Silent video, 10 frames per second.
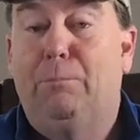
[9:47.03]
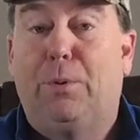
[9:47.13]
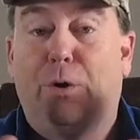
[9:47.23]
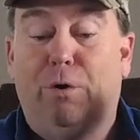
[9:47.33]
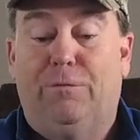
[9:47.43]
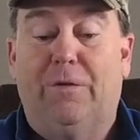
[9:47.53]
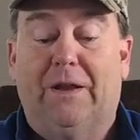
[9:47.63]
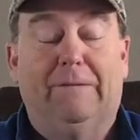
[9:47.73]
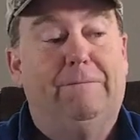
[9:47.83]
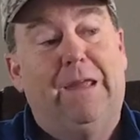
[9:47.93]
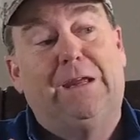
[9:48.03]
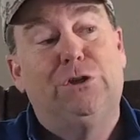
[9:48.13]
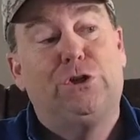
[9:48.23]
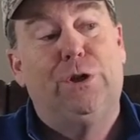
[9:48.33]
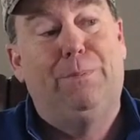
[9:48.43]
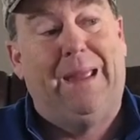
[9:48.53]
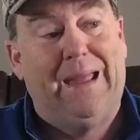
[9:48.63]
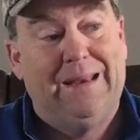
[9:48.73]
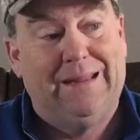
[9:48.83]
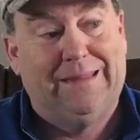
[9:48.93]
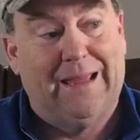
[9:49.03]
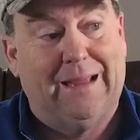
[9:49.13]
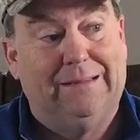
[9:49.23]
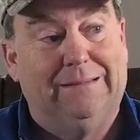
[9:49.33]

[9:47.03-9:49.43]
perfect, they can ship anything.